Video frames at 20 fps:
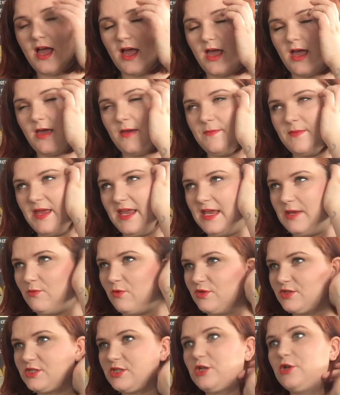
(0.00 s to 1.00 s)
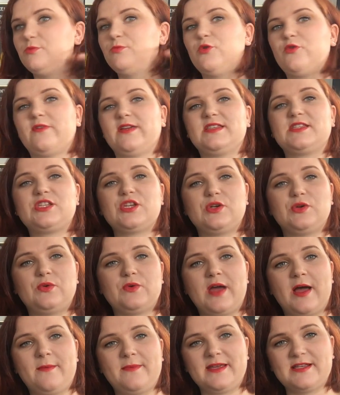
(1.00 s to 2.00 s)
um, he wants to look more
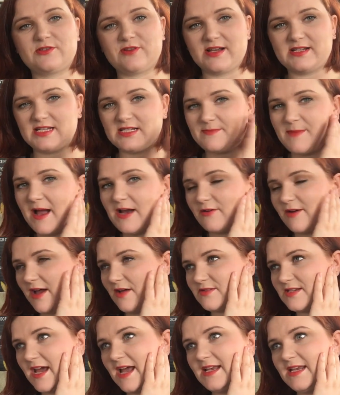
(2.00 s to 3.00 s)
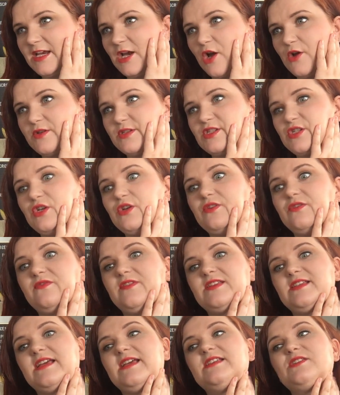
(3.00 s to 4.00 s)
into um, his granddad's background and he goes to
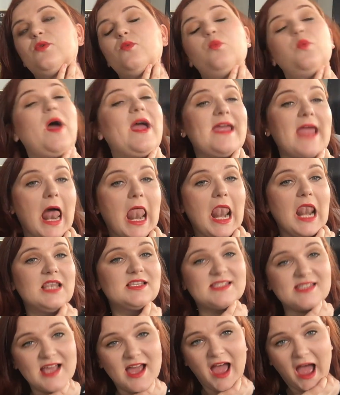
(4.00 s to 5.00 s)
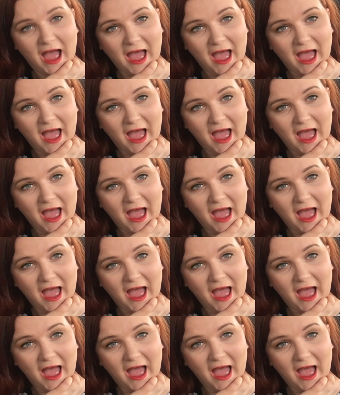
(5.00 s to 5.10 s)
visit Wales,